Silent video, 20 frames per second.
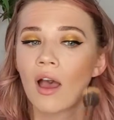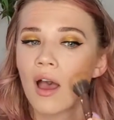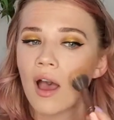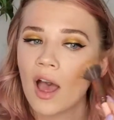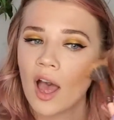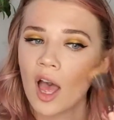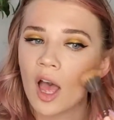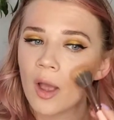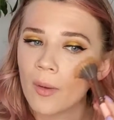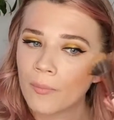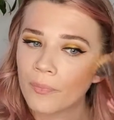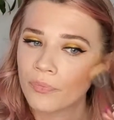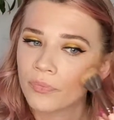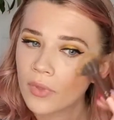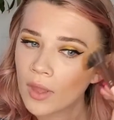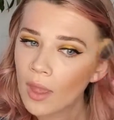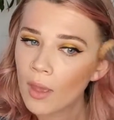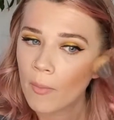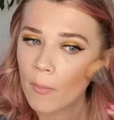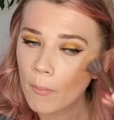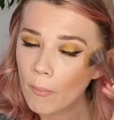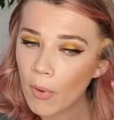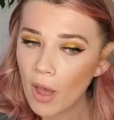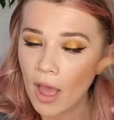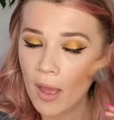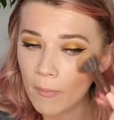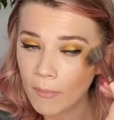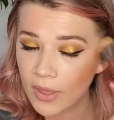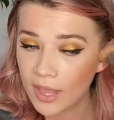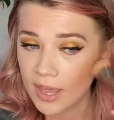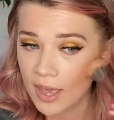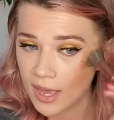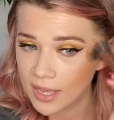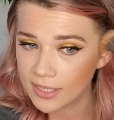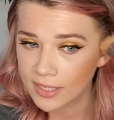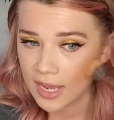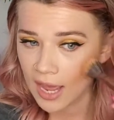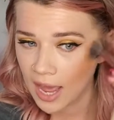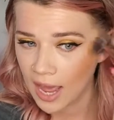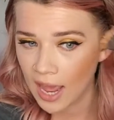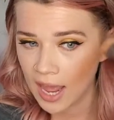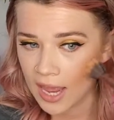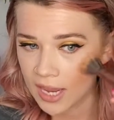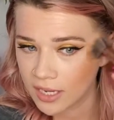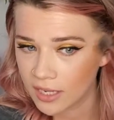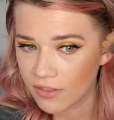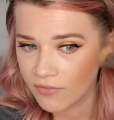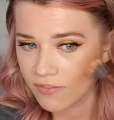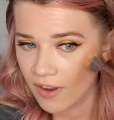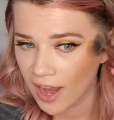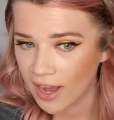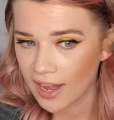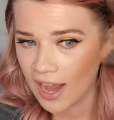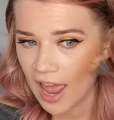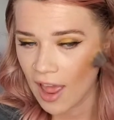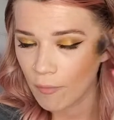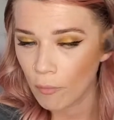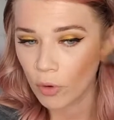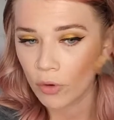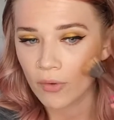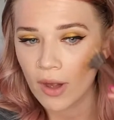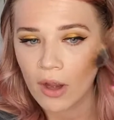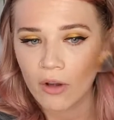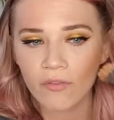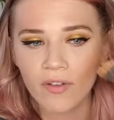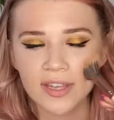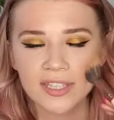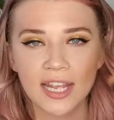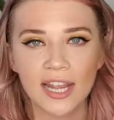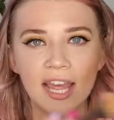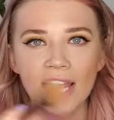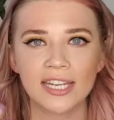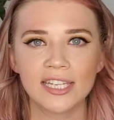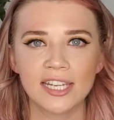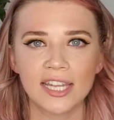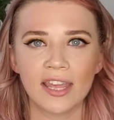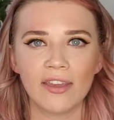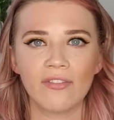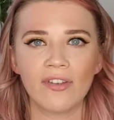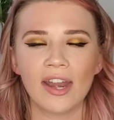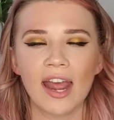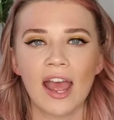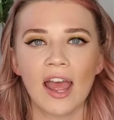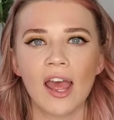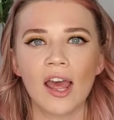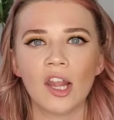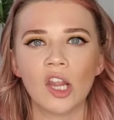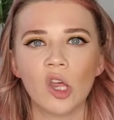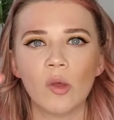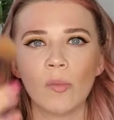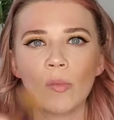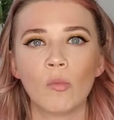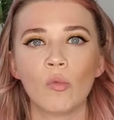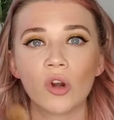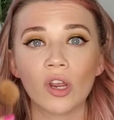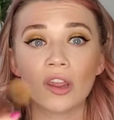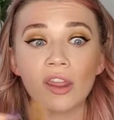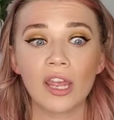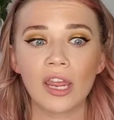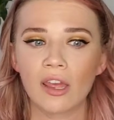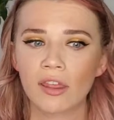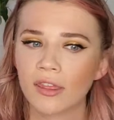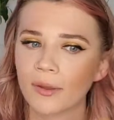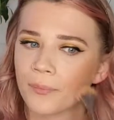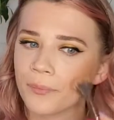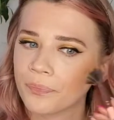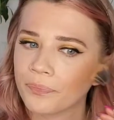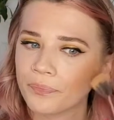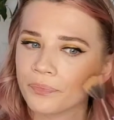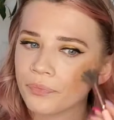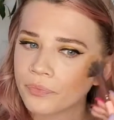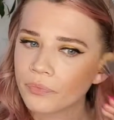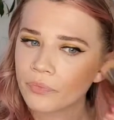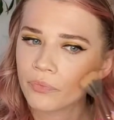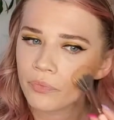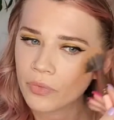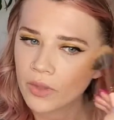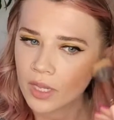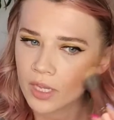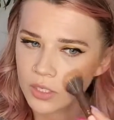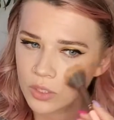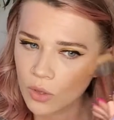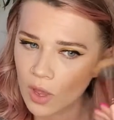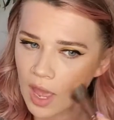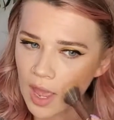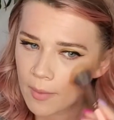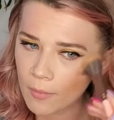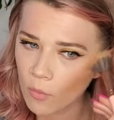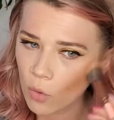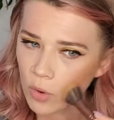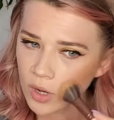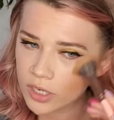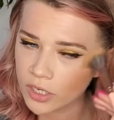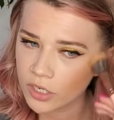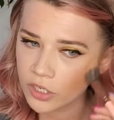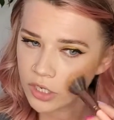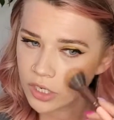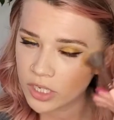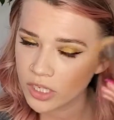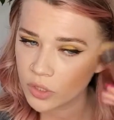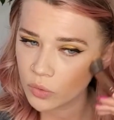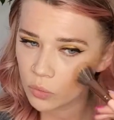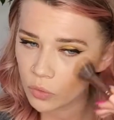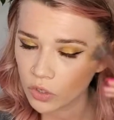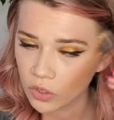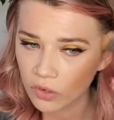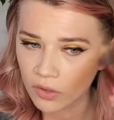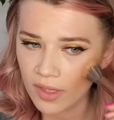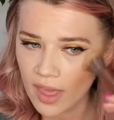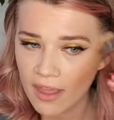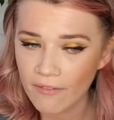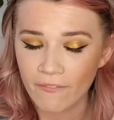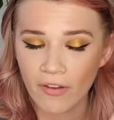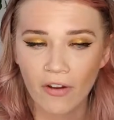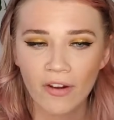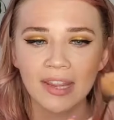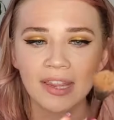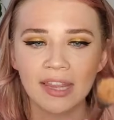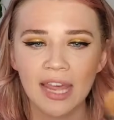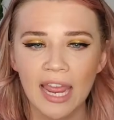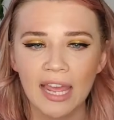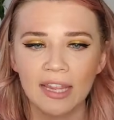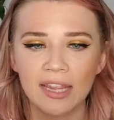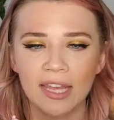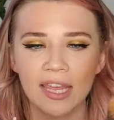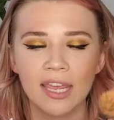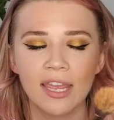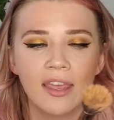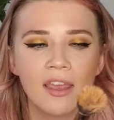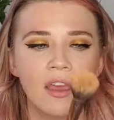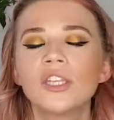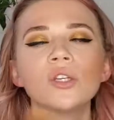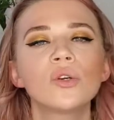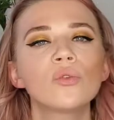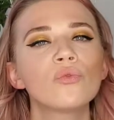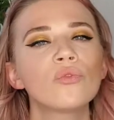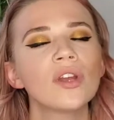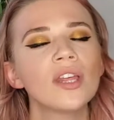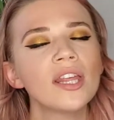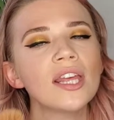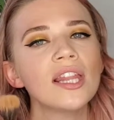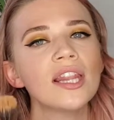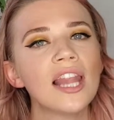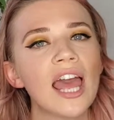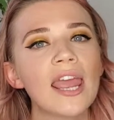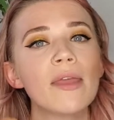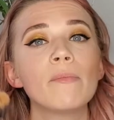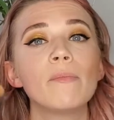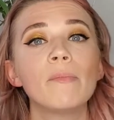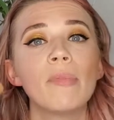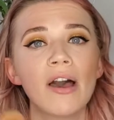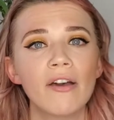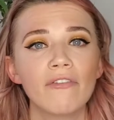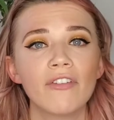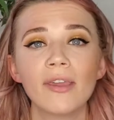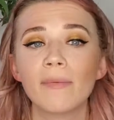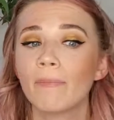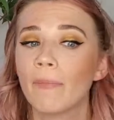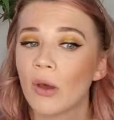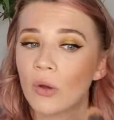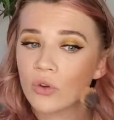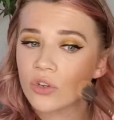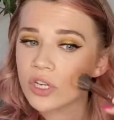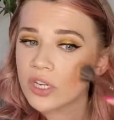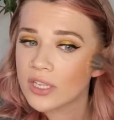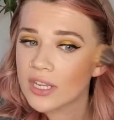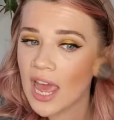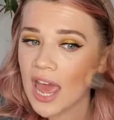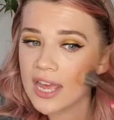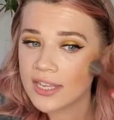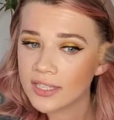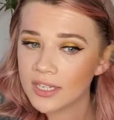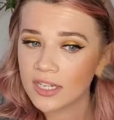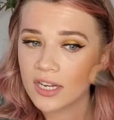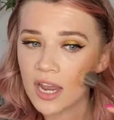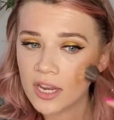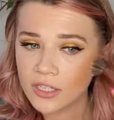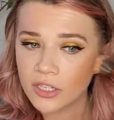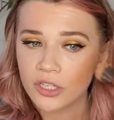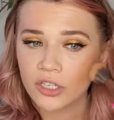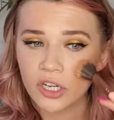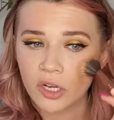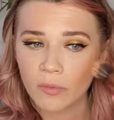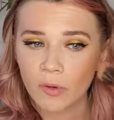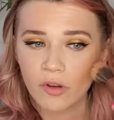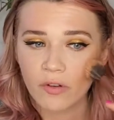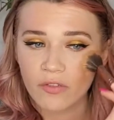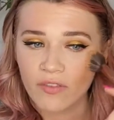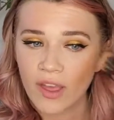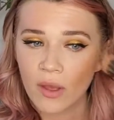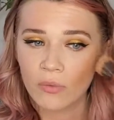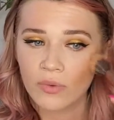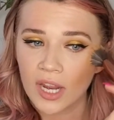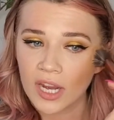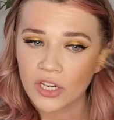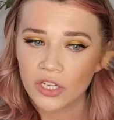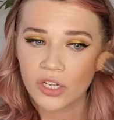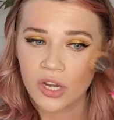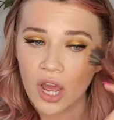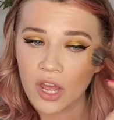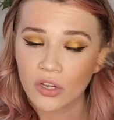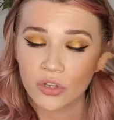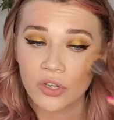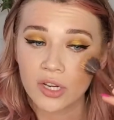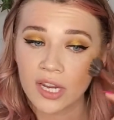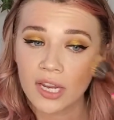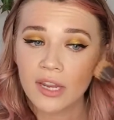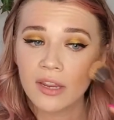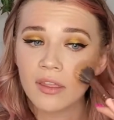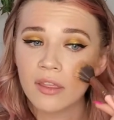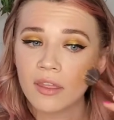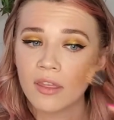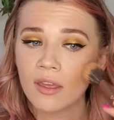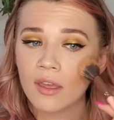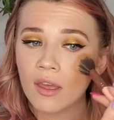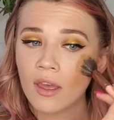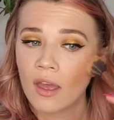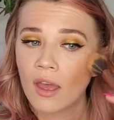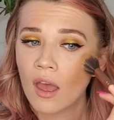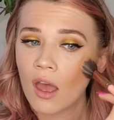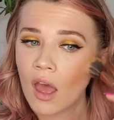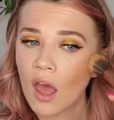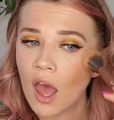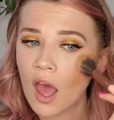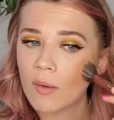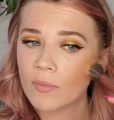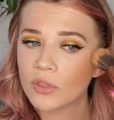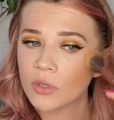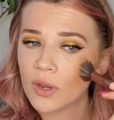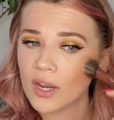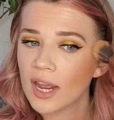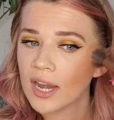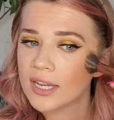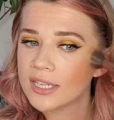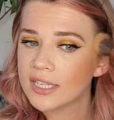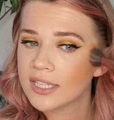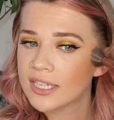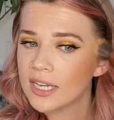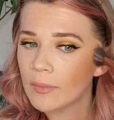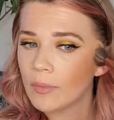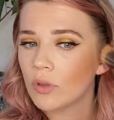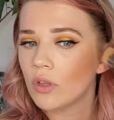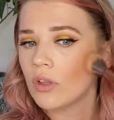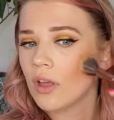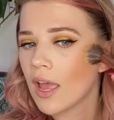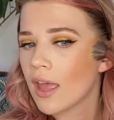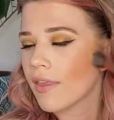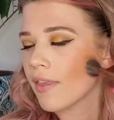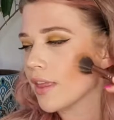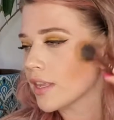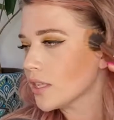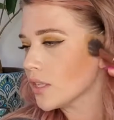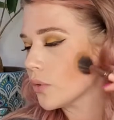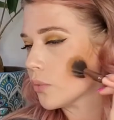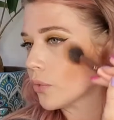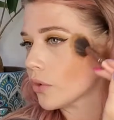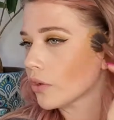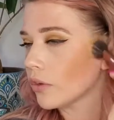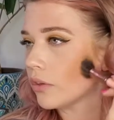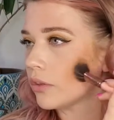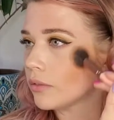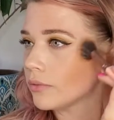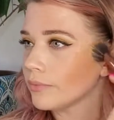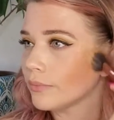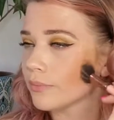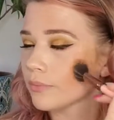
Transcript: But because I find I have more round face, I like to give it a little more length. So I'm going to just swirl that very lightly. So really light buffing motions as to not disturb your foundation underneath. So I kind of stipple and then swirl.